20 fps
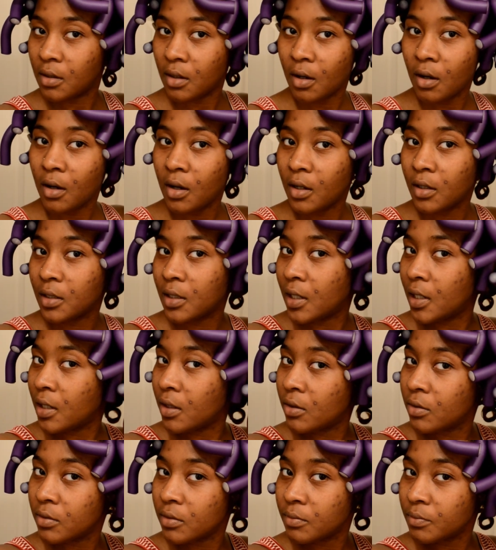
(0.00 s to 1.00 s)
all
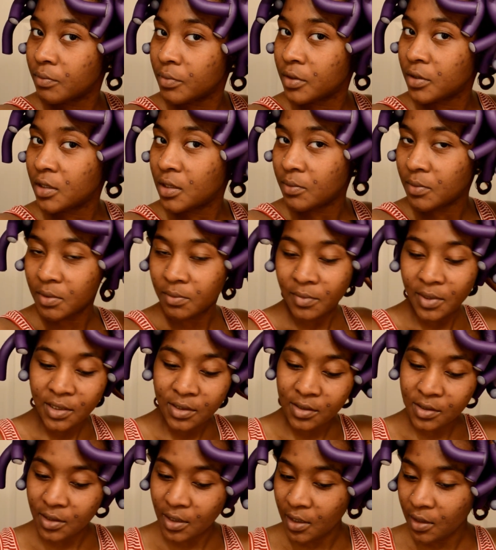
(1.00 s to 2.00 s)
out and put them in my
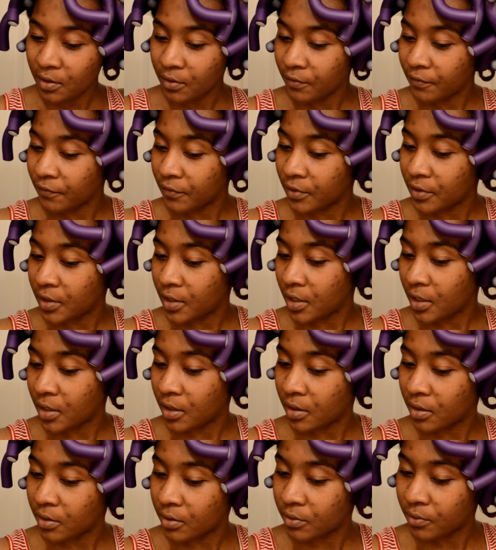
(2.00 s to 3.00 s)
sink for
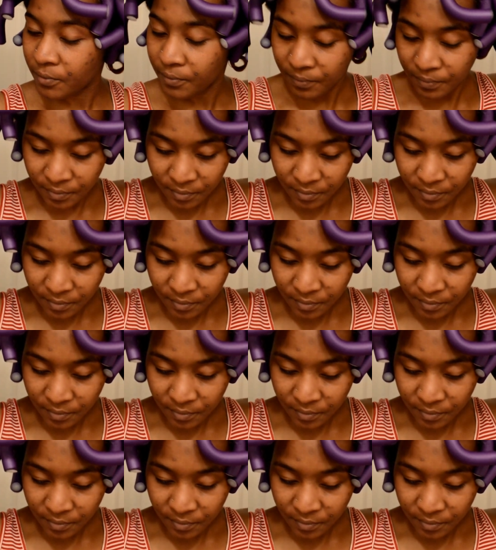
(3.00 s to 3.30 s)
now.